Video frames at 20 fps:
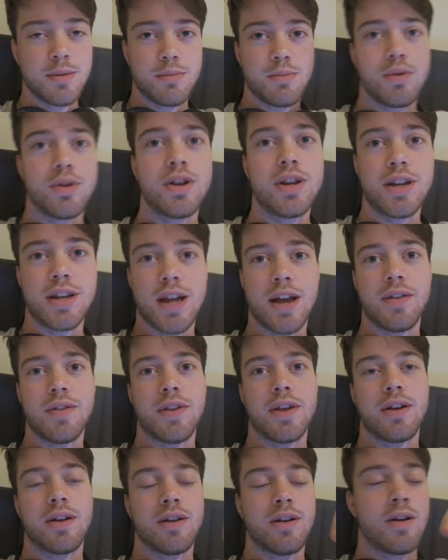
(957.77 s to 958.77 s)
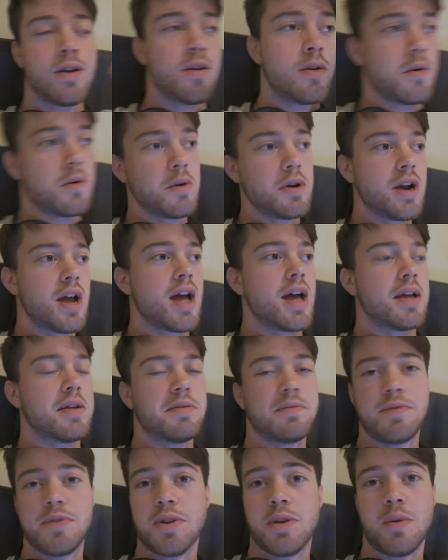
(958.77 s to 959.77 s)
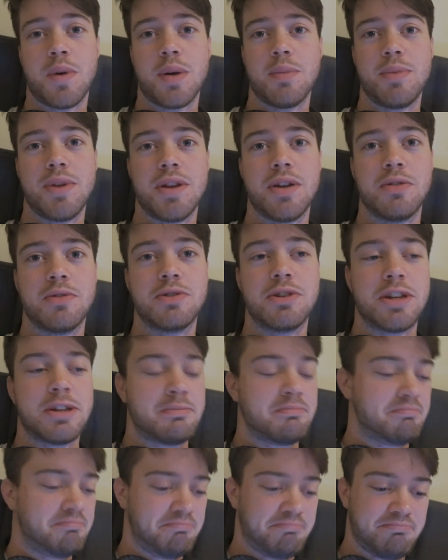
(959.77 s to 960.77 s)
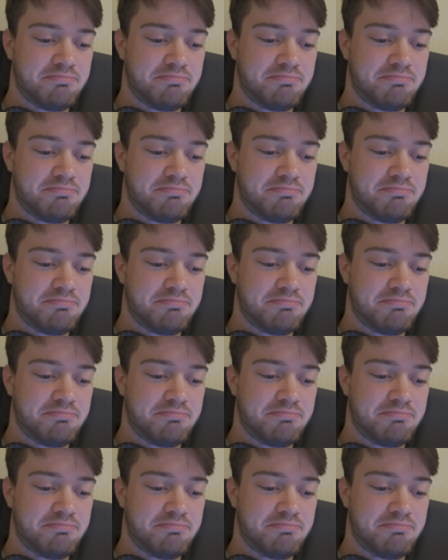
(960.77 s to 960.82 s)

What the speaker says: Put it down there, or not, if you don't want to be an OG.